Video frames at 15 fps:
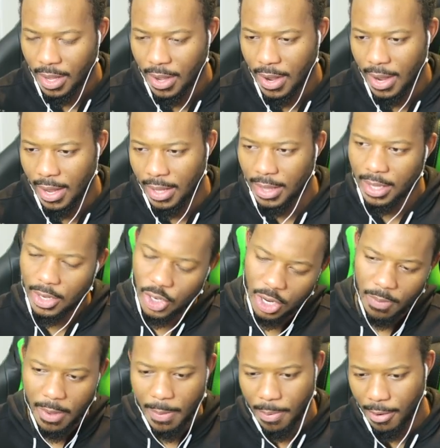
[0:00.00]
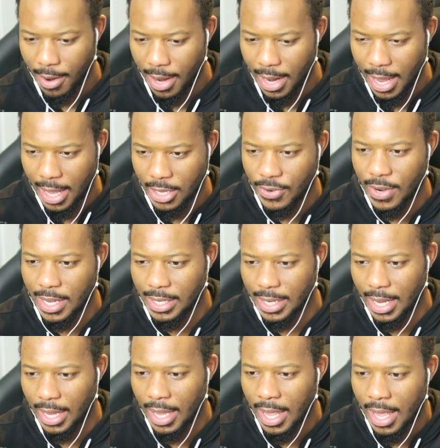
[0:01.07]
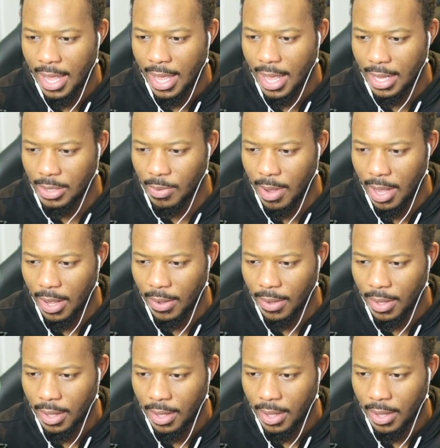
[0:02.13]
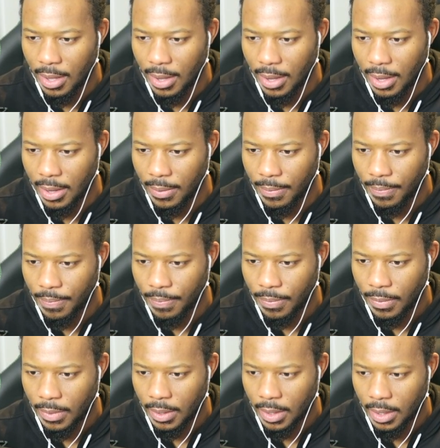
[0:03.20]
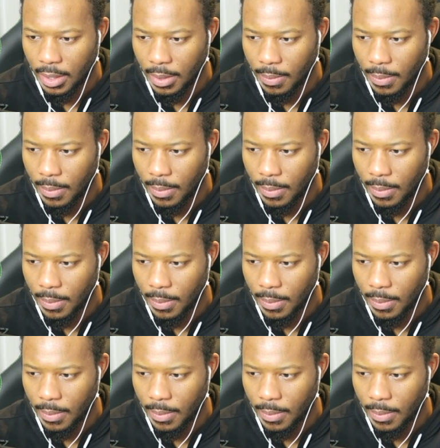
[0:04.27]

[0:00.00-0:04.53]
All right, this should be pretty interesting as well. All right.